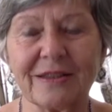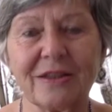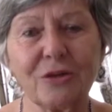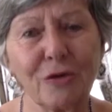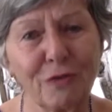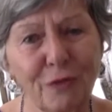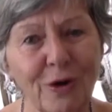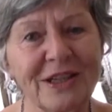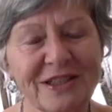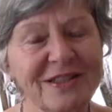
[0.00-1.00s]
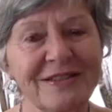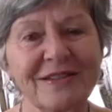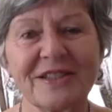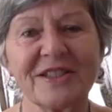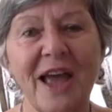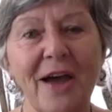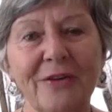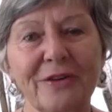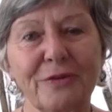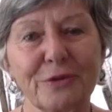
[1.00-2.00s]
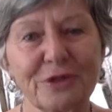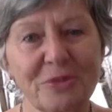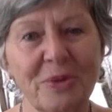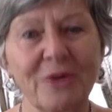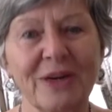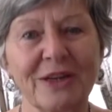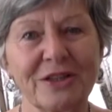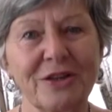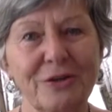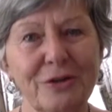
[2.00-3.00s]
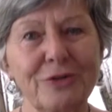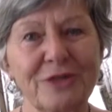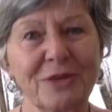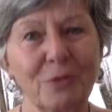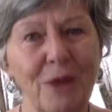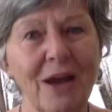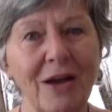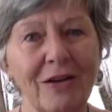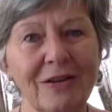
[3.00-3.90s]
your voice is the sound of your spirit, so use it well.